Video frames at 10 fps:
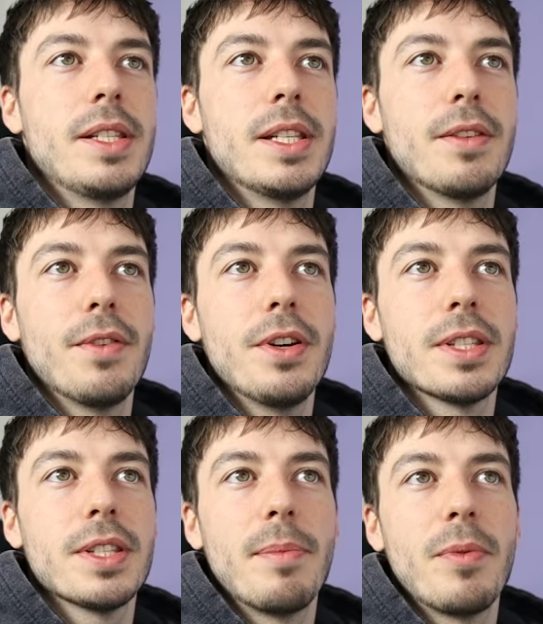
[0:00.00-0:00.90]
this is the
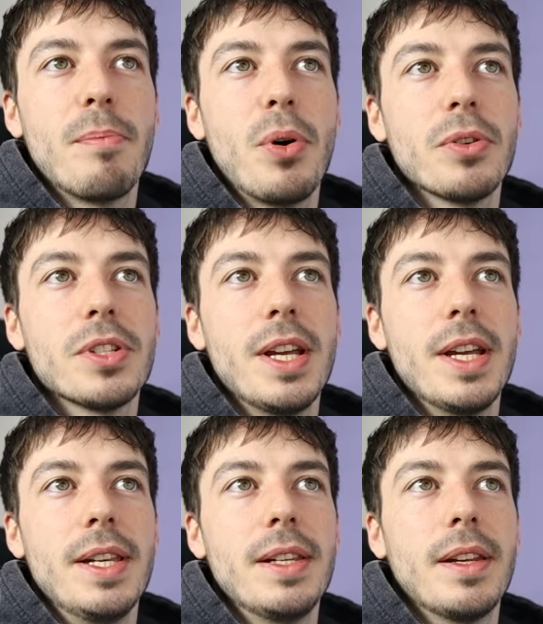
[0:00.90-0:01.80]
first time that we put
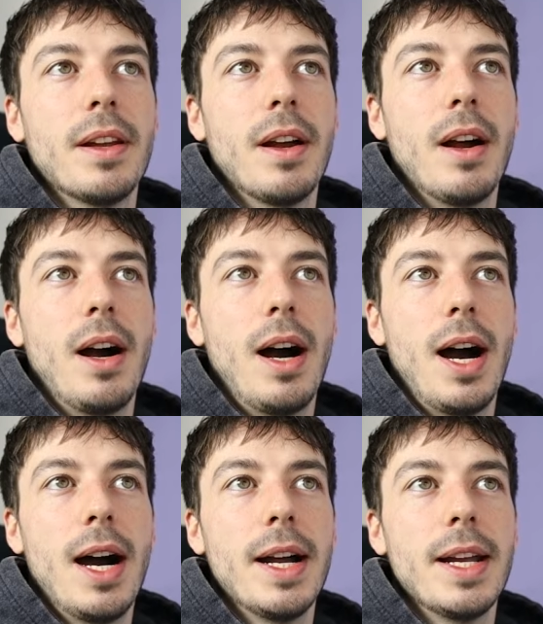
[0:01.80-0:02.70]
in
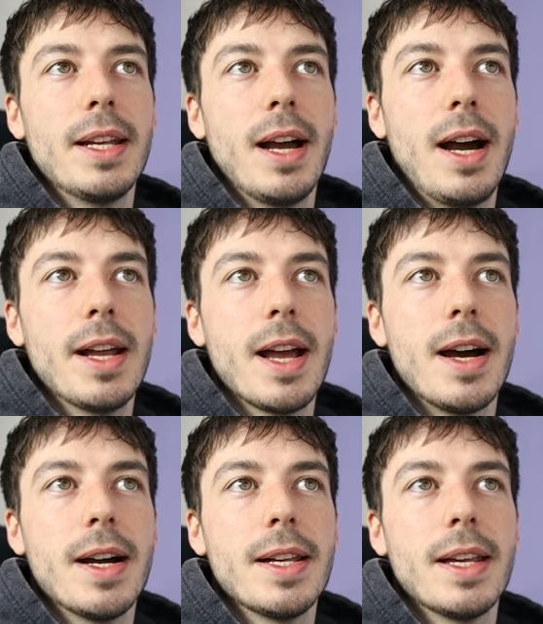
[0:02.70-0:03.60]
a high, a higher
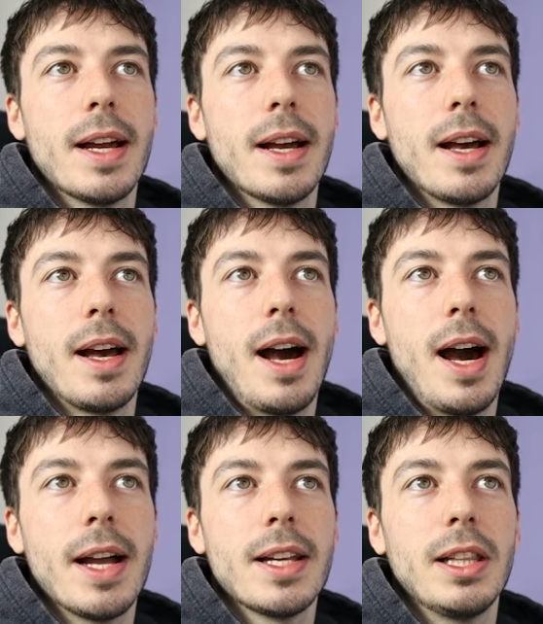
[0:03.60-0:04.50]
high,
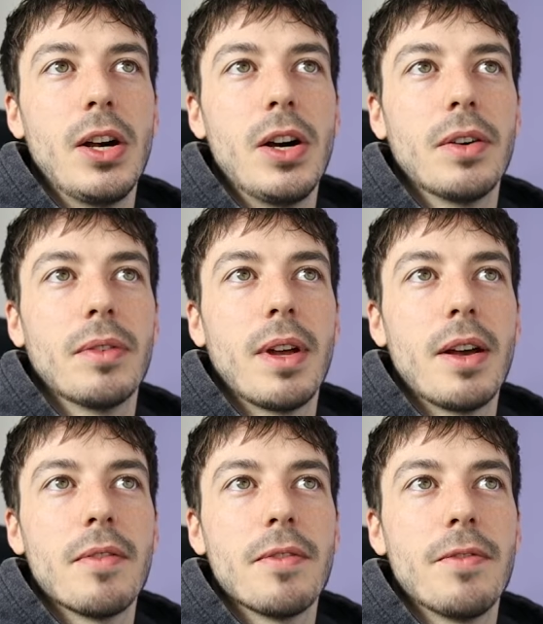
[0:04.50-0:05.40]
a higher low,
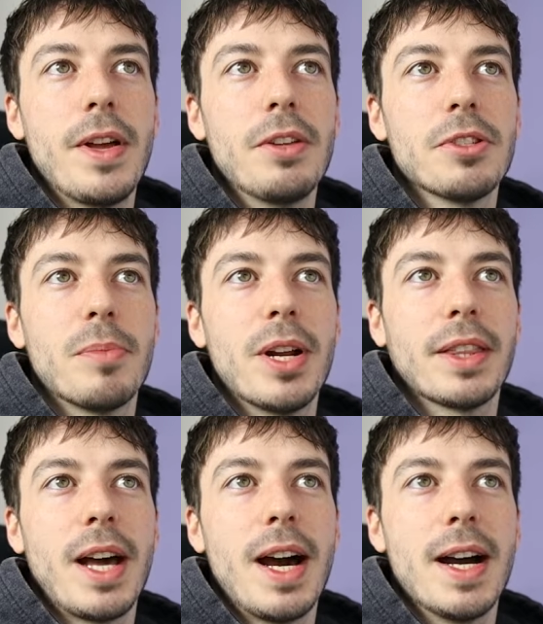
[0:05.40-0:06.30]
failed to
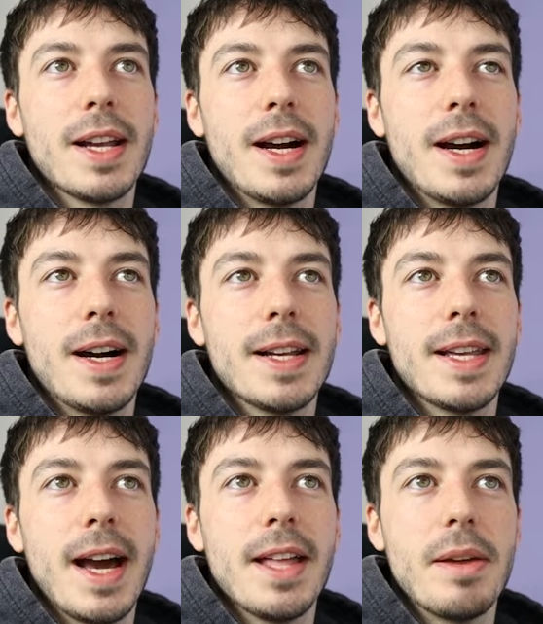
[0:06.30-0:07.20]
break that higher
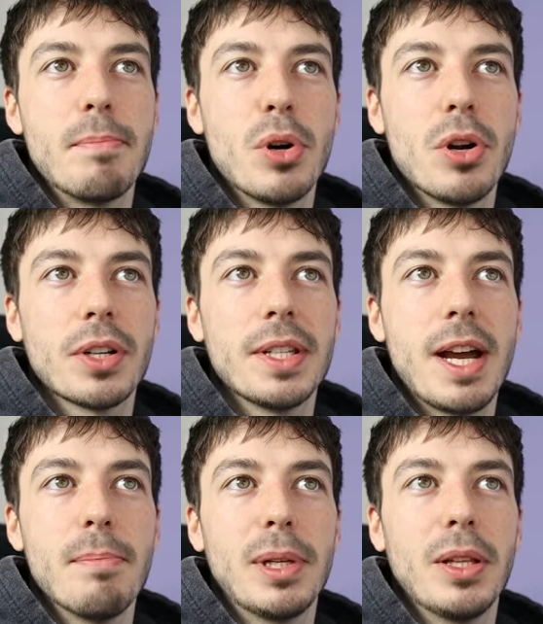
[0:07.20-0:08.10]
high, and then
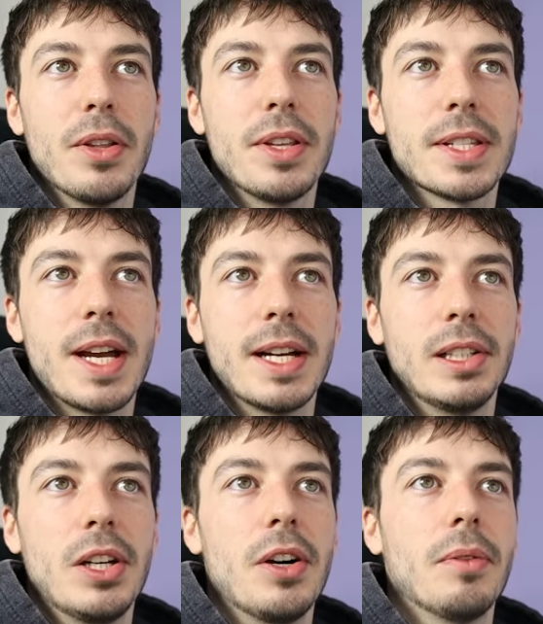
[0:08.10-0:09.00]
broken down below this
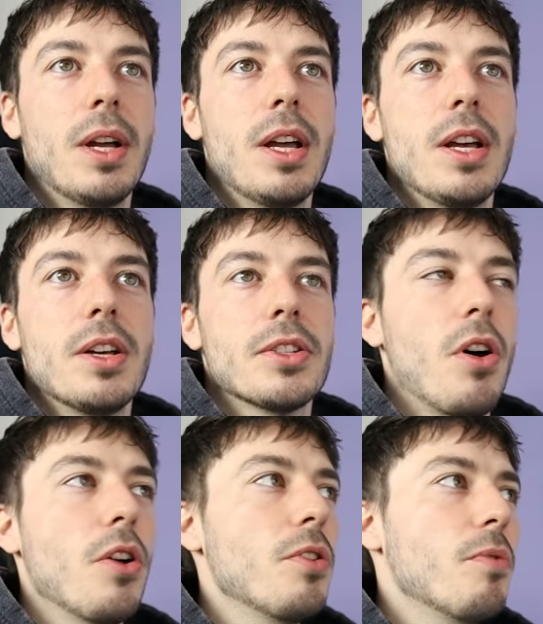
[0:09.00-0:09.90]
higher low.
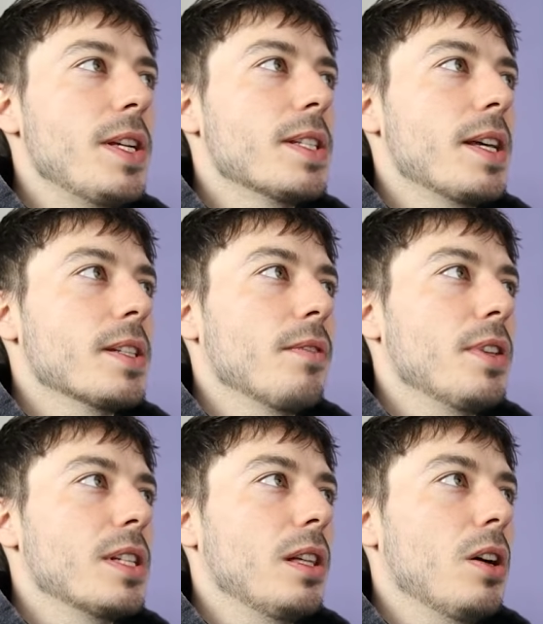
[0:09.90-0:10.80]
So on the retest
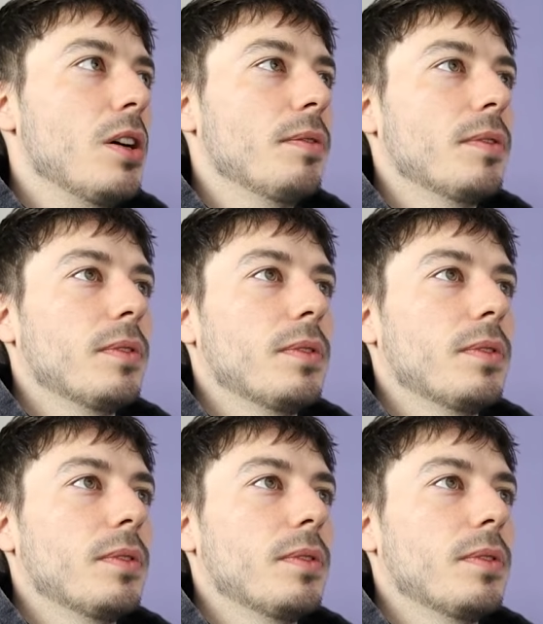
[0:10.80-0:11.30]
of this low,